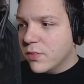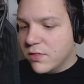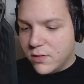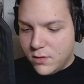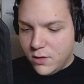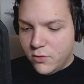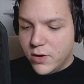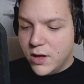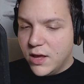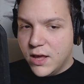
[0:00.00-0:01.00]
let's go
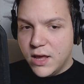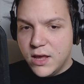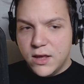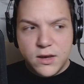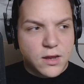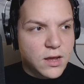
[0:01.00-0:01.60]
ahead